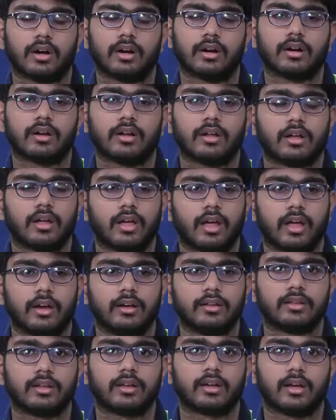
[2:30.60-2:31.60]
And
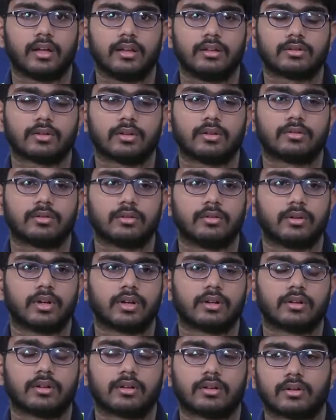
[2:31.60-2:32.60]
anything else also you
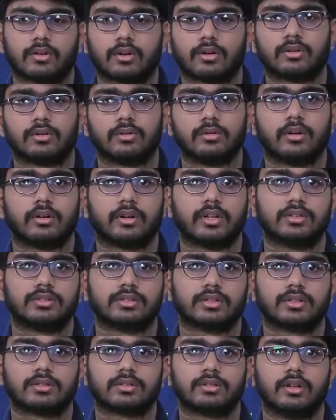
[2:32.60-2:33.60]
can talk to your
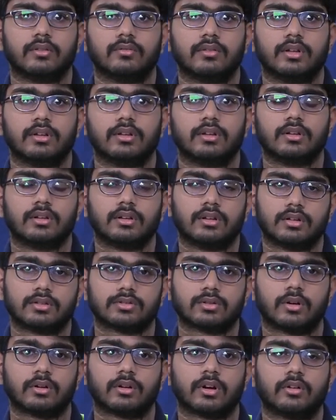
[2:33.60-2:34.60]
teachers, they will
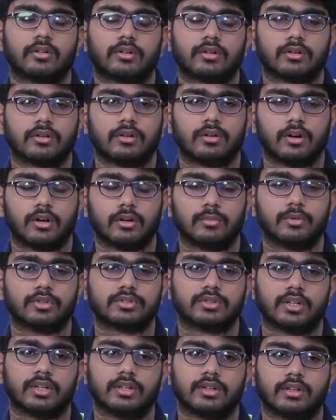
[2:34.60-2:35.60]
sort out
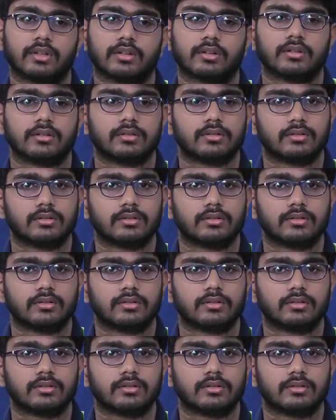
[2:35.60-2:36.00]
almost anything.